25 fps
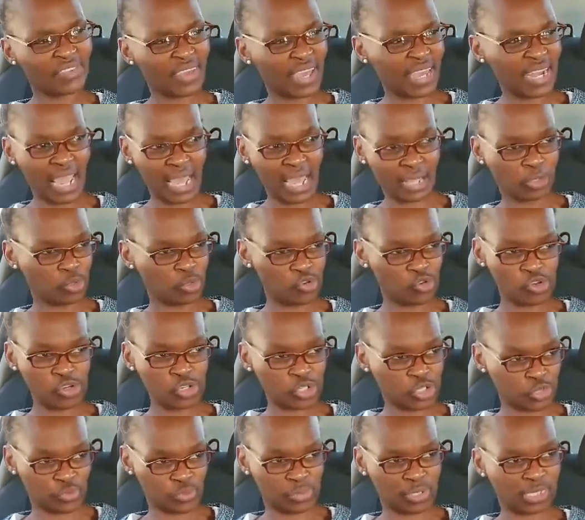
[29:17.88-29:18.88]
This is very
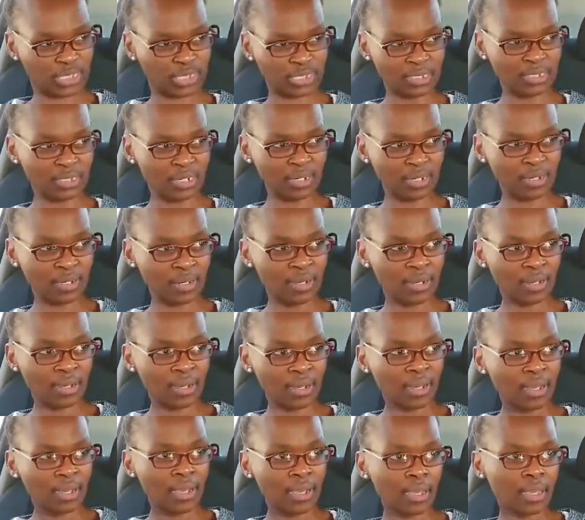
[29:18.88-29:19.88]
unusual.
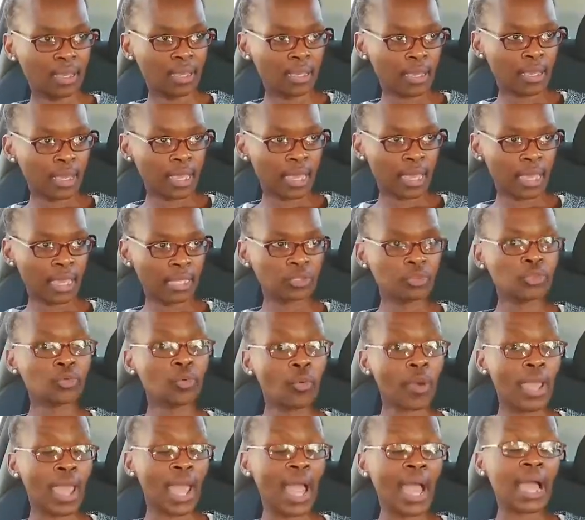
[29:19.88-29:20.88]

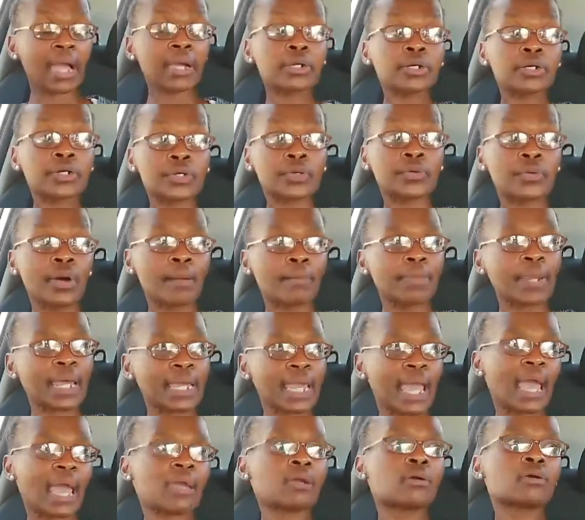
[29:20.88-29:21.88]
And where I
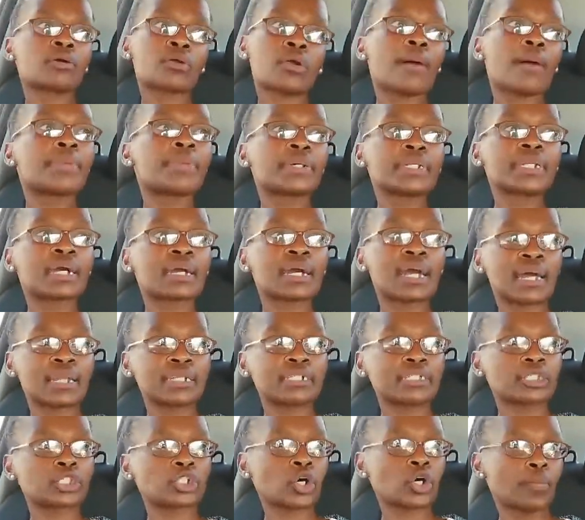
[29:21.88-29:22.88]
grew up, like I grew up
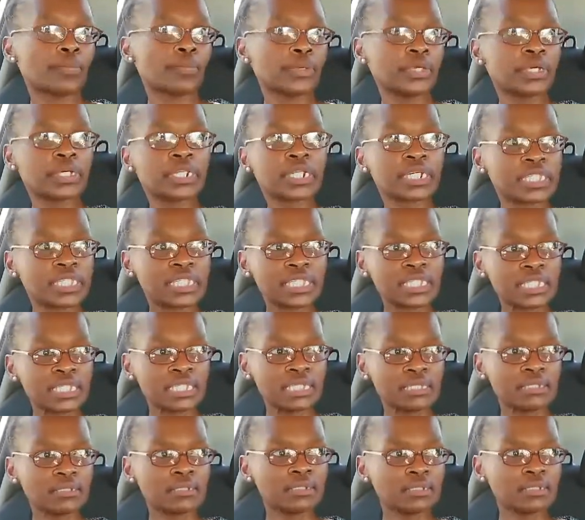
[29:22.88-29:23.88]
in a colored
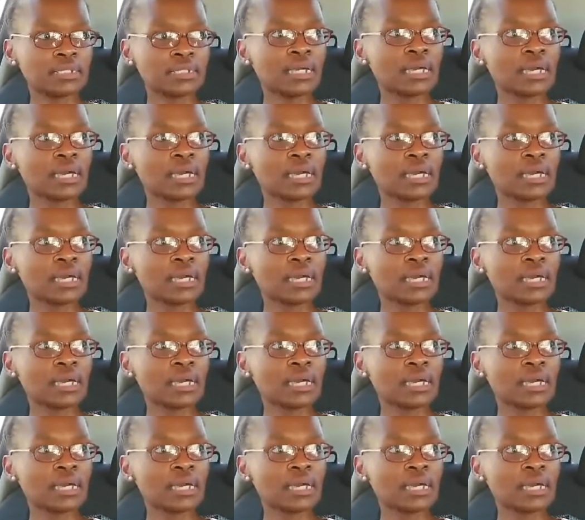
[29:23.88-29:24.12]
community.